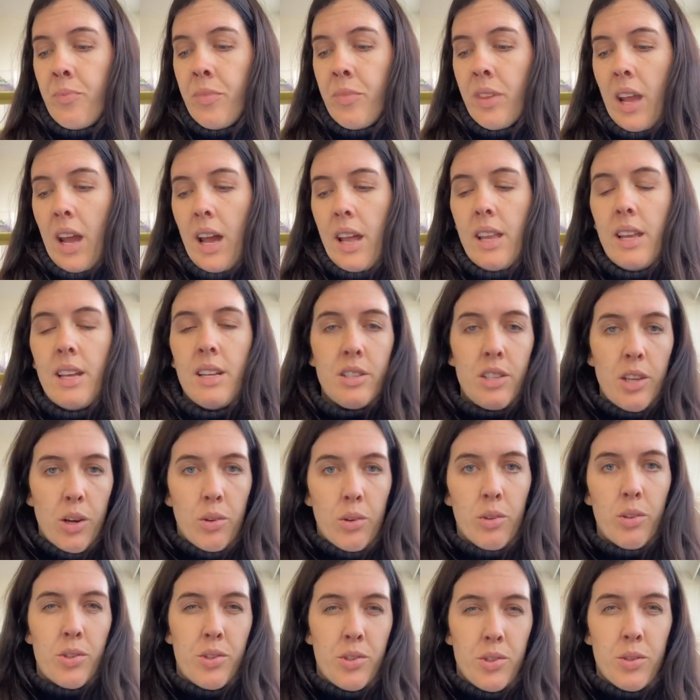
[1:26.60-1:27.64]
and then tell
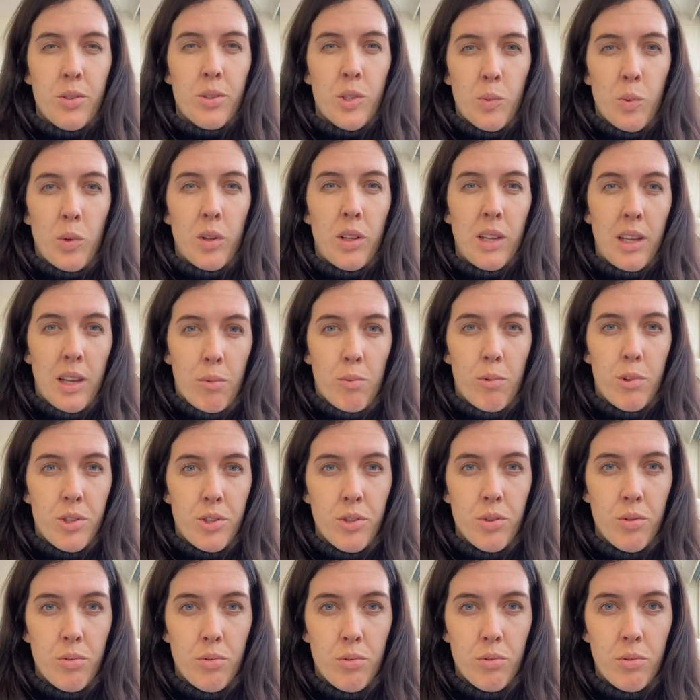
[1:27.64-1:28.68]
the students what the
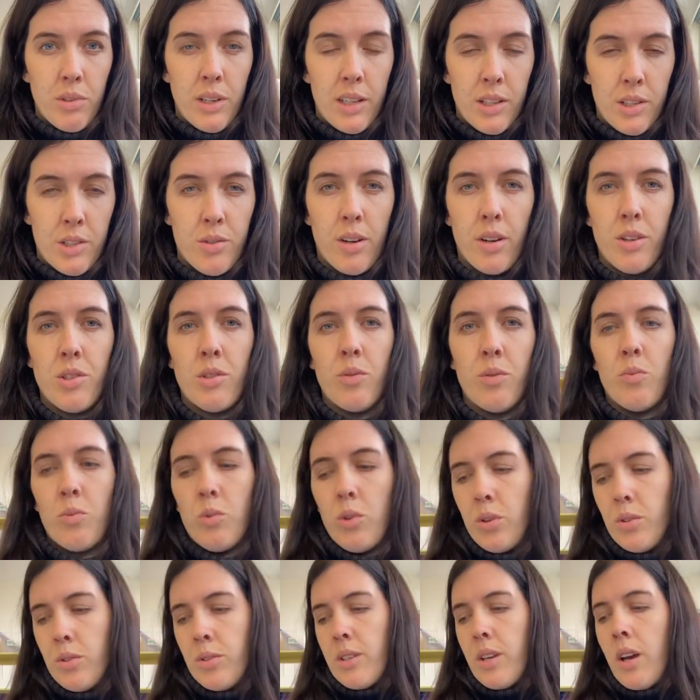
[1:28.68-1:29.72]
original instruction
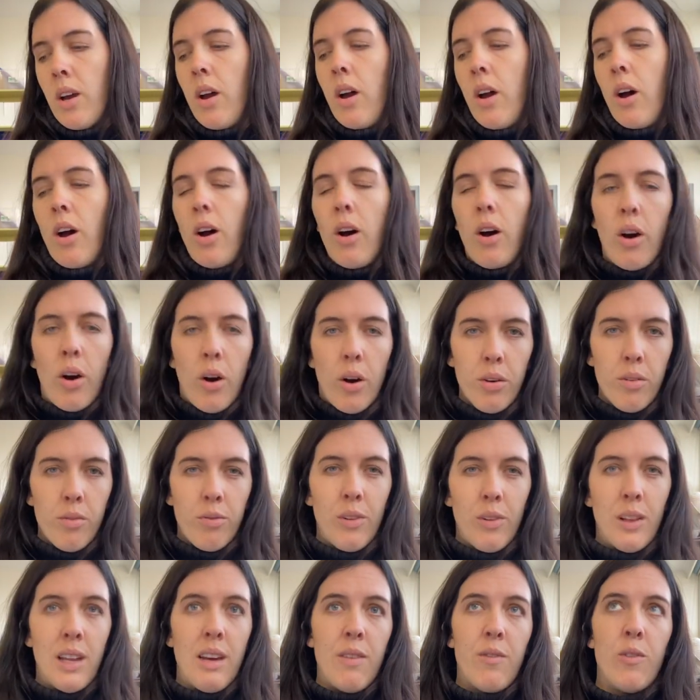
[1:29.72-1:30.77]
was.
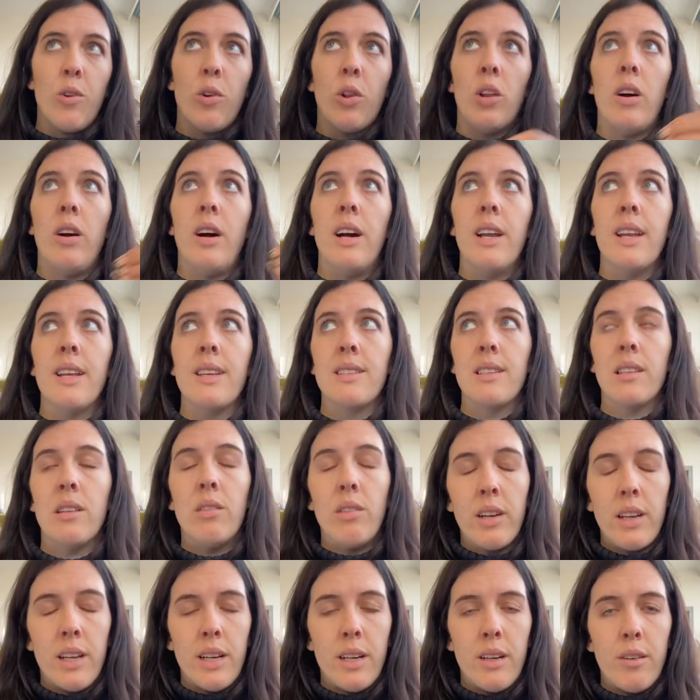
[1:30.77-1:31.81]
Hopefully, if your line is
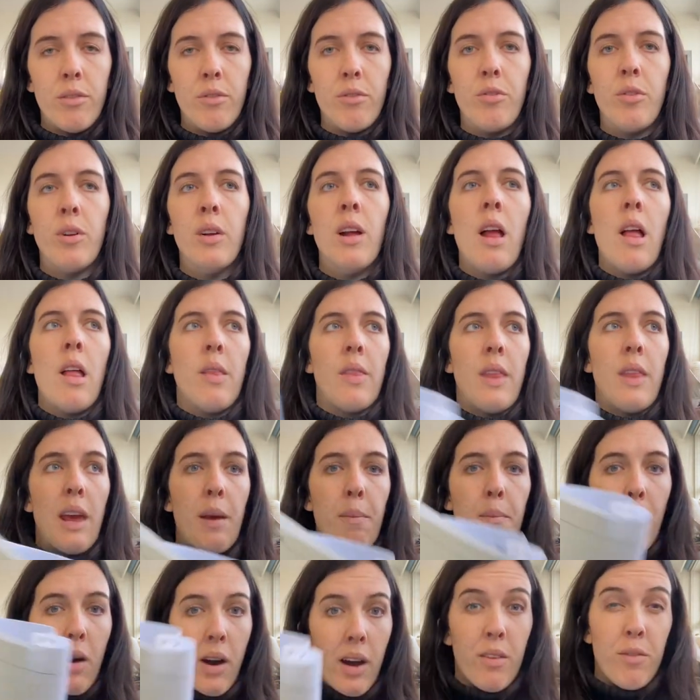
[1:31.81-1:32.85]
long enough, they
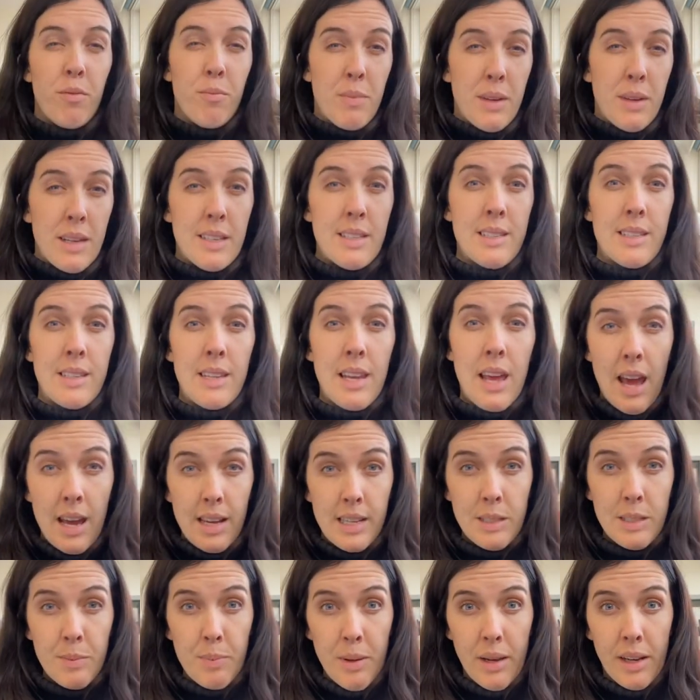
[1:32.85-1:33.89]
might have missed an
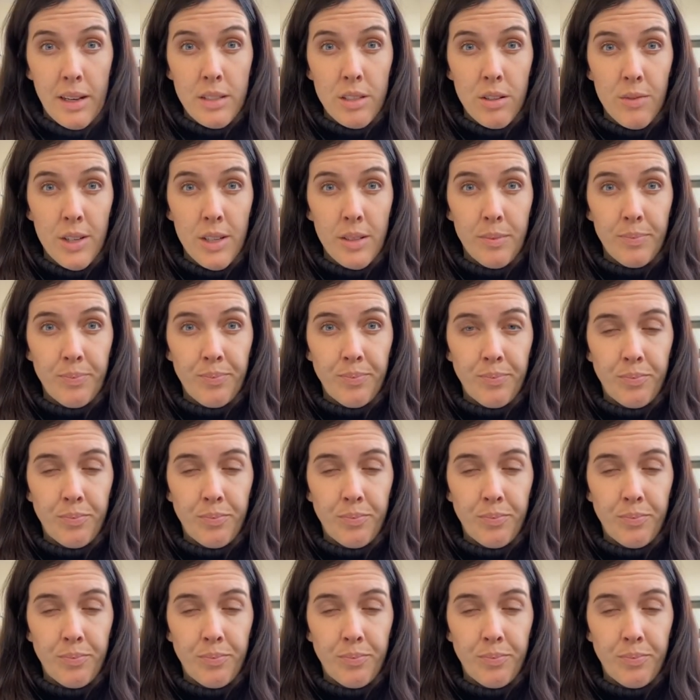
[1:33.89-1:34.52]
aspect of it.